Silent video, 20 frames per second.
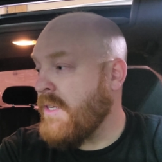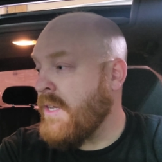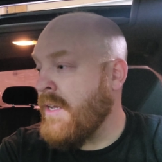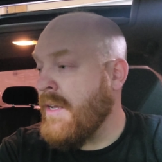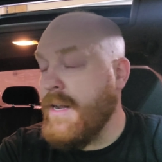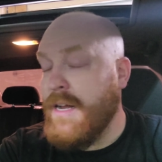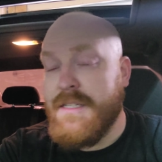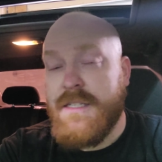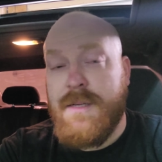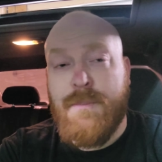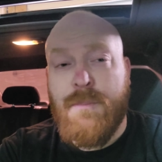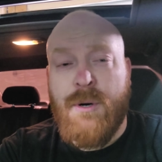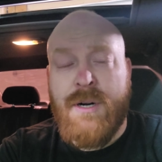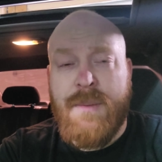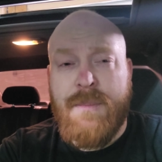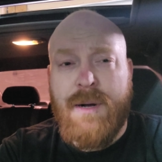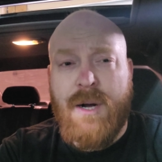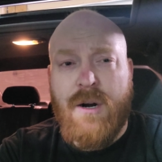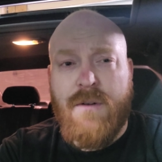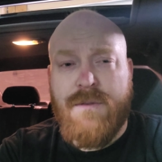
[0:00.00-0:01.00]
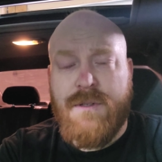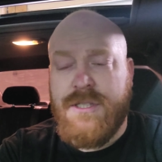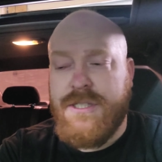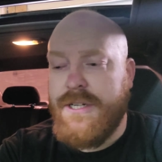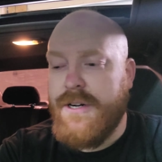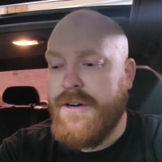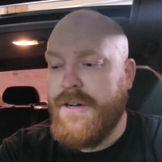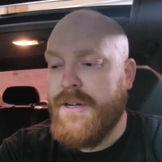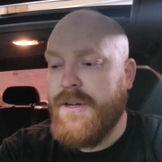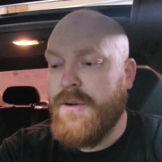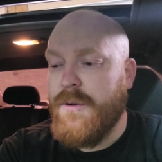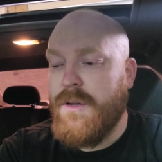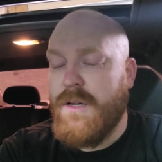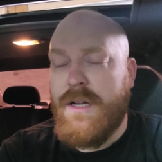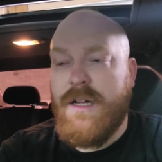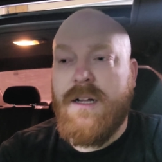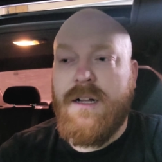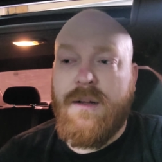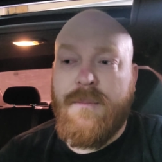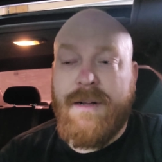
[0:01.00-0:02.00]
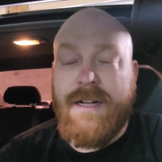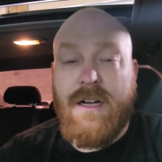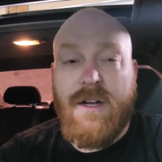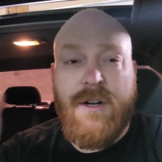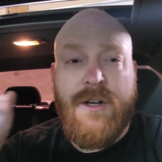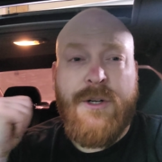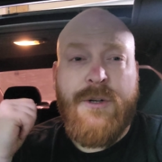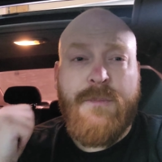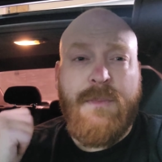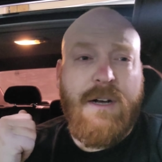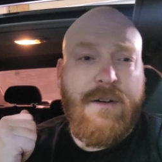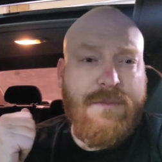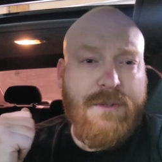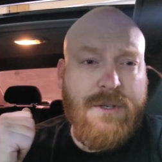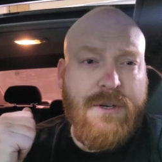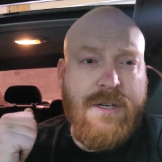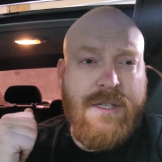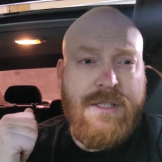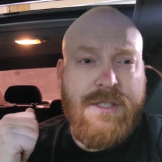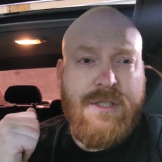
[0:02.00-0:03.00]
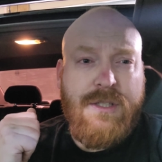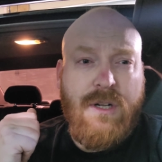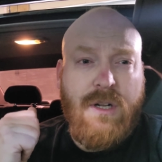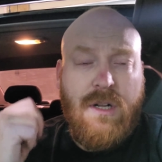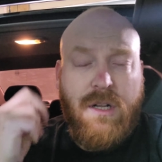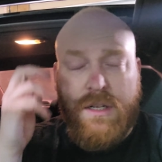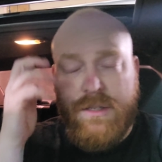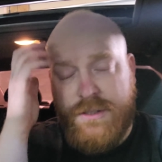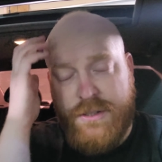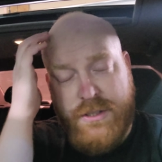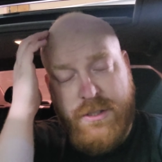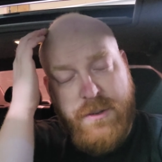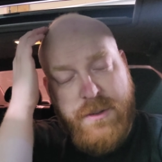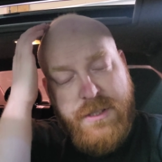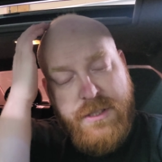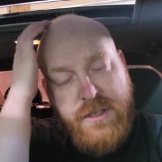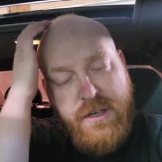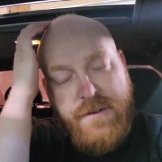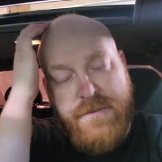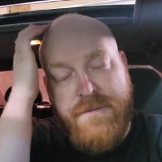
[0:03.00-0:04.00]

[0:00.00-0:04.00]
it has a pretty powerful stereo. Um, I got a new muffler installed, so it's not a